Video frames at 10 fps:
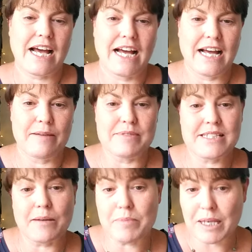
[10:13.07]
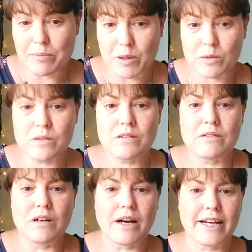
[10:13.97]
Um, some people
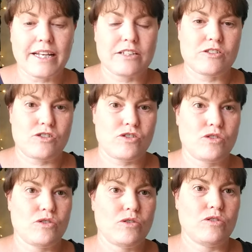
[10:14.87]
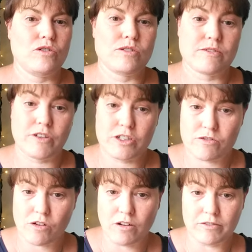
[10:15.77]
like to use a
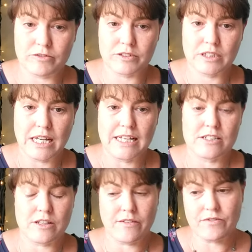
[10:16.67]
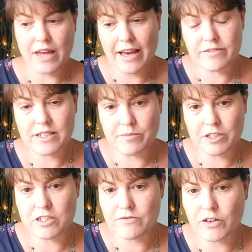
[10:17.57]
photograph so that they have
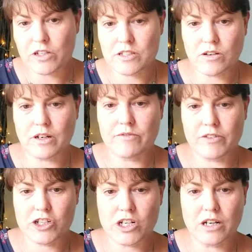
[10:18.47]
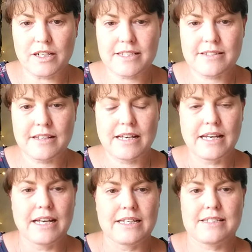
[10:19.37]
something to focus on and visualize.
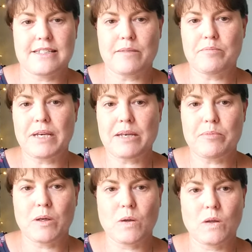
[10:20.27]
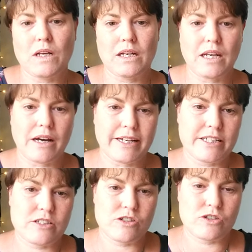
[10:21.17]
Some people
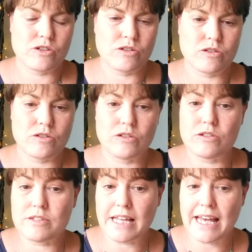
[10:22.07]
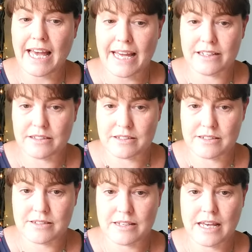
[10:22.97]
like to use their
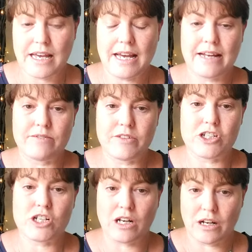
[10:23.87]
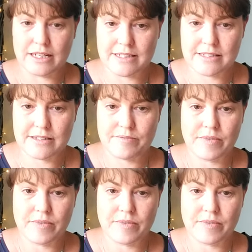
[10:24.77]
hands and visualize